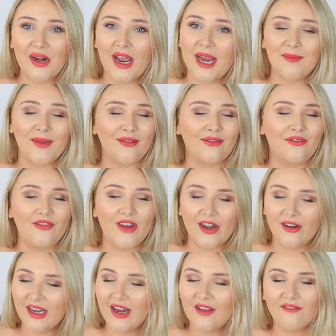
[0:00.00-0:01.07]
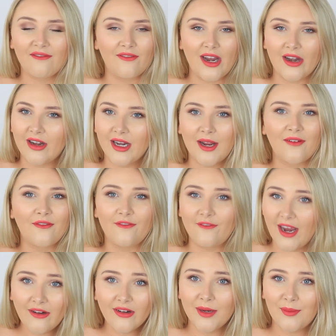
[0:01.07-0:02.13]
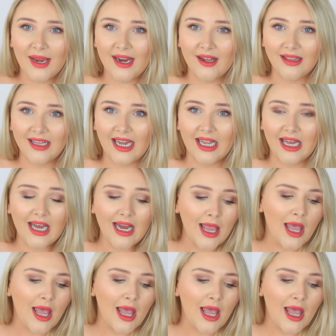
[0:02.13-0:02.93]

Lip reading: I am a very, very, very pale lady.